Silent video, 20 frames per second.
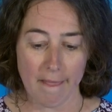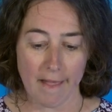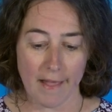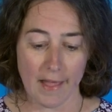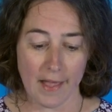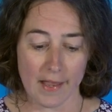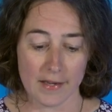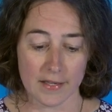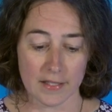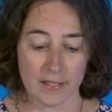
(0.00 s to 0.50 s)

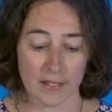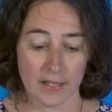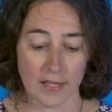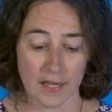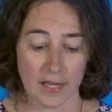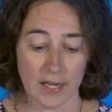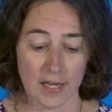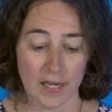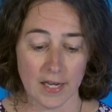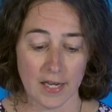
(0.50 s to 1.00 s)
and
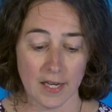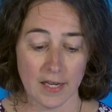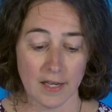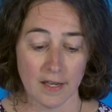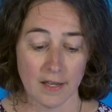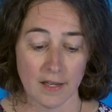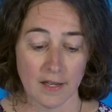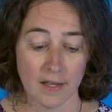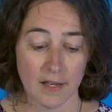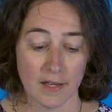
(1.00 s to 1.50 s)

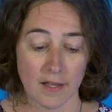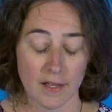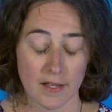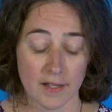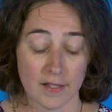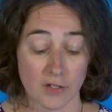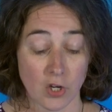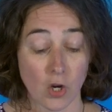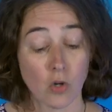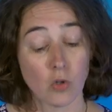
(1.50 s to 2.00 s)
he
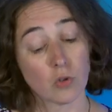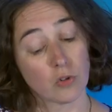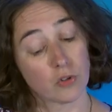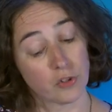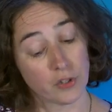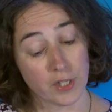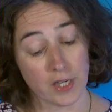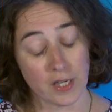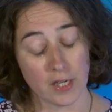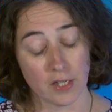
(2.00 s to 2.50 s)
told
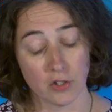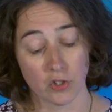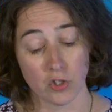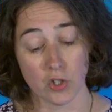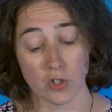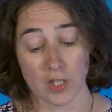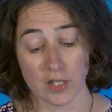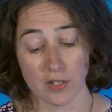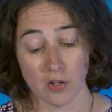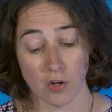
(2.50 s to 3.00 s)
the
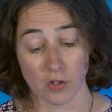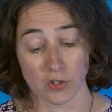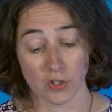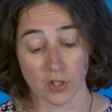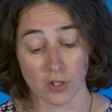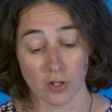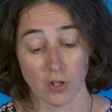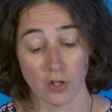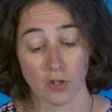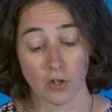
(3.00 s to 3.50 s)
duty
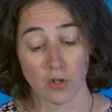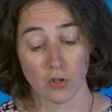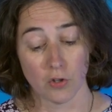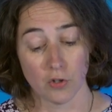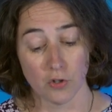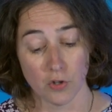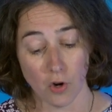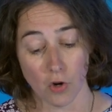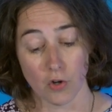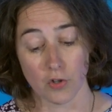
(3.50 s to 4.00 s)
doctor
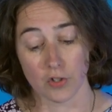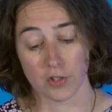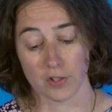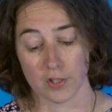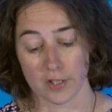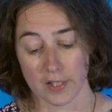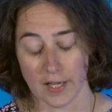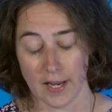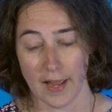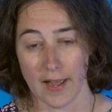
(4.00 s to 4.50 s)
not
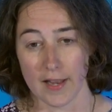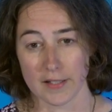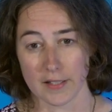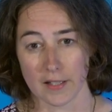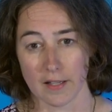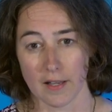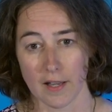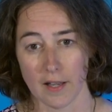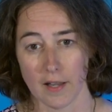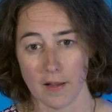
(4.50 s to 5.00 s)
to get
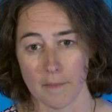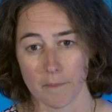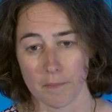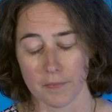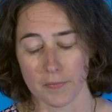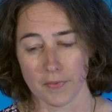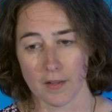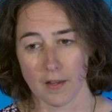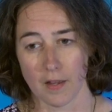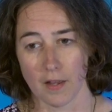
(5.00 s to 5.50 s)
a
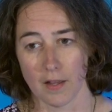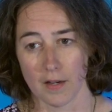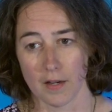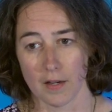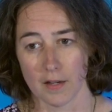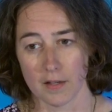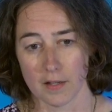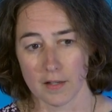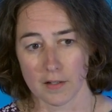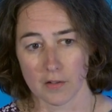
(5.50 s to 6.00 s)

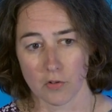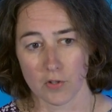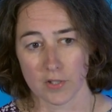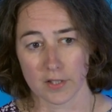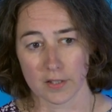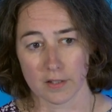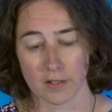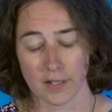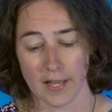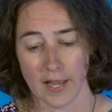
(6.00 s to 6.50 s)

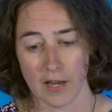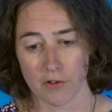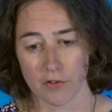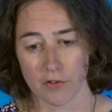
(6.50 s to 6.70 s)
critical care